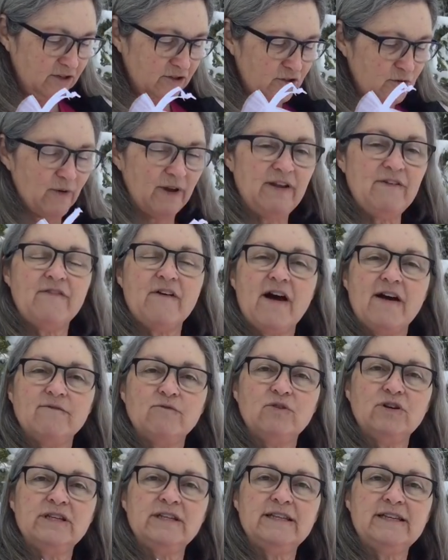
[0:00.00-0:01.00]
25
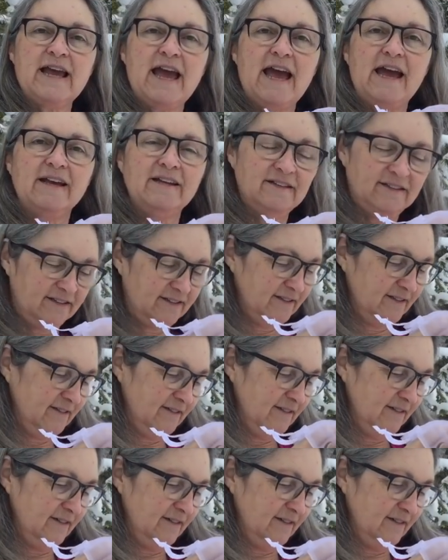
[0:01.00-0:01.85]
wooden tags